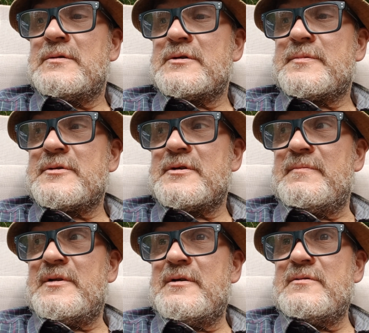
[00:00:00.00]
suppose
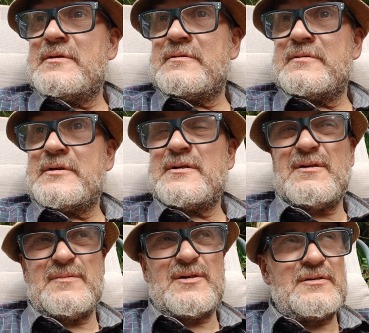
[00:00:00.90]
I'm lonely, really. No,
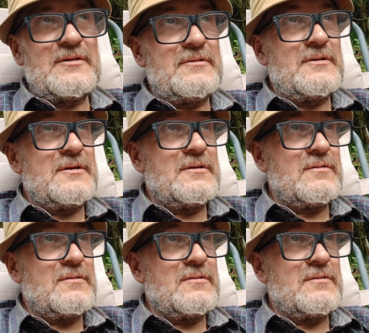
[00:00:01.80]
I'm not lonely.